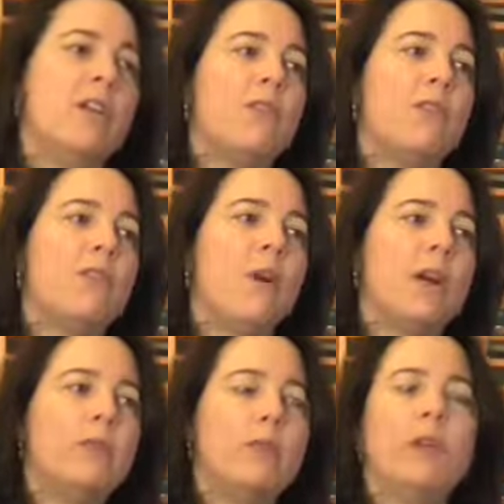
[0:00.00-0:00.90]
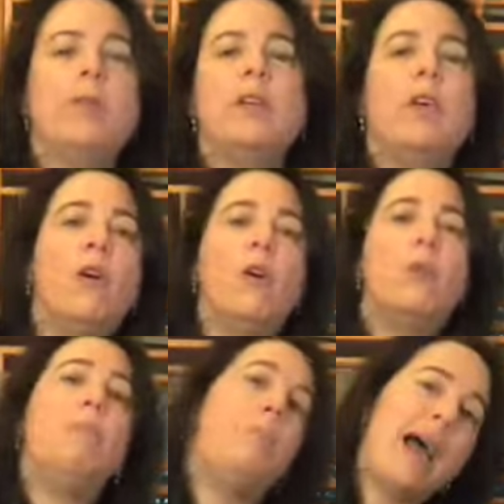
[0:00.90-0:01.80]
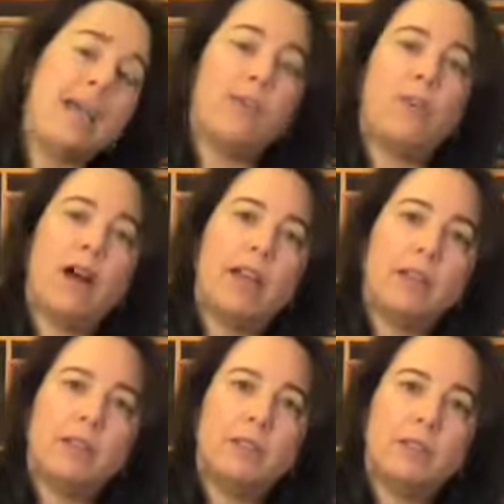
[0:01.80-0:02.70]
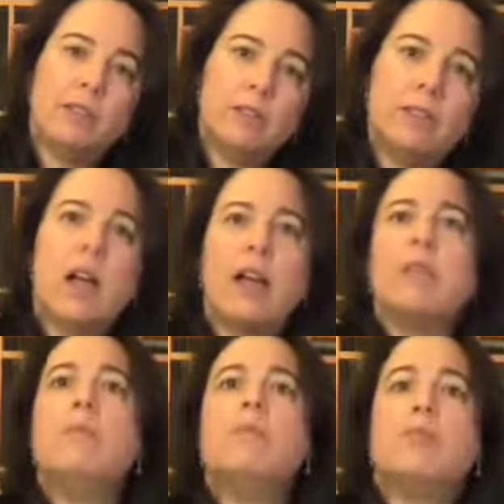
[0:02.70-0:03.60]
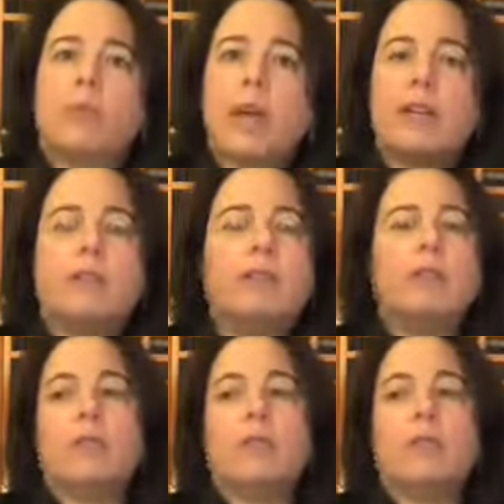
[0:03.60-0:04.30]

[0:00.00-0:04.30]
for what we would call backfile documents or records.